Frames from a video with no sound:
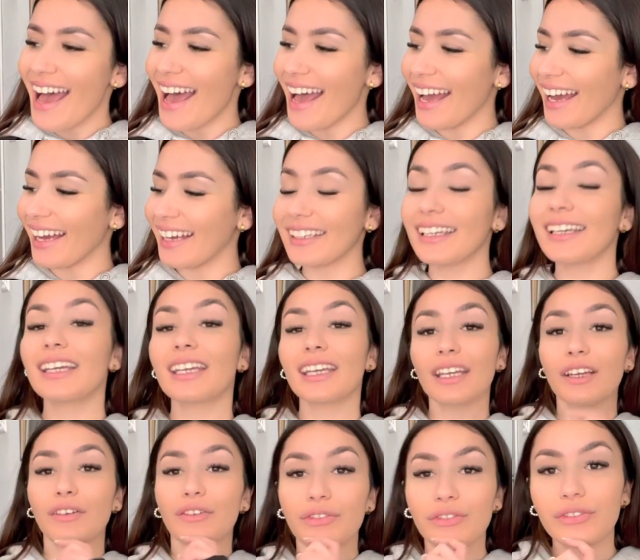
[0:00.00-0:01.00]
And
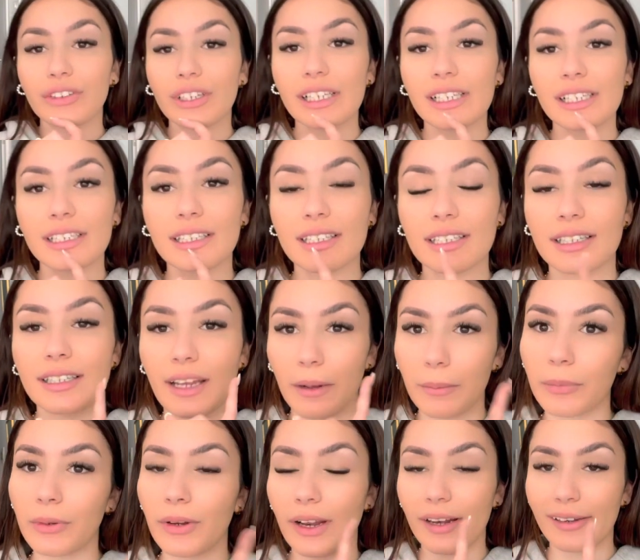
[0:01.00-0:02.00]
he
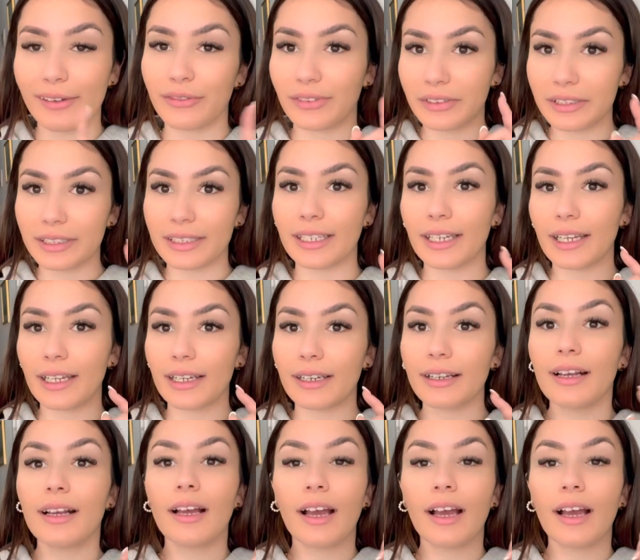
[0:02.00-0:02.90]
temporarily filled in